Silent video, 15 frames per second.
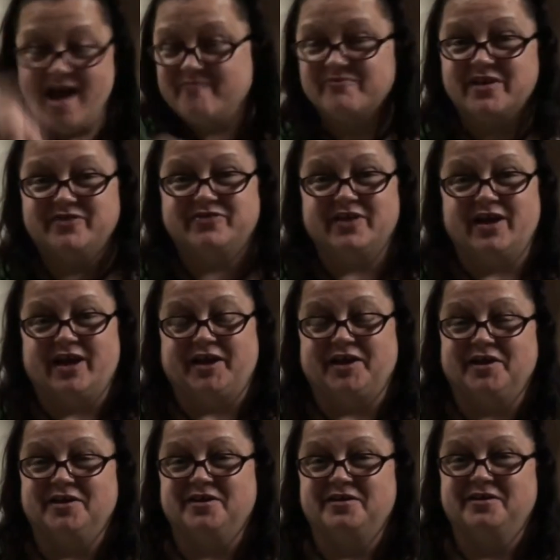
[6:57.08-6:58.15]

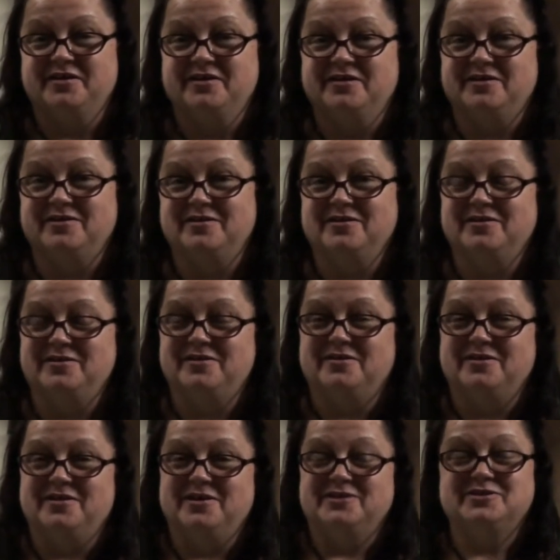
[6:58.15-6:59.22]
Everything.
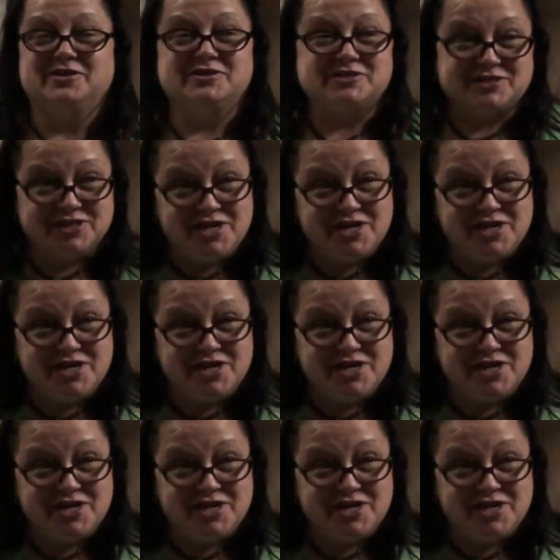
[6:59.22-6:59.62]
There's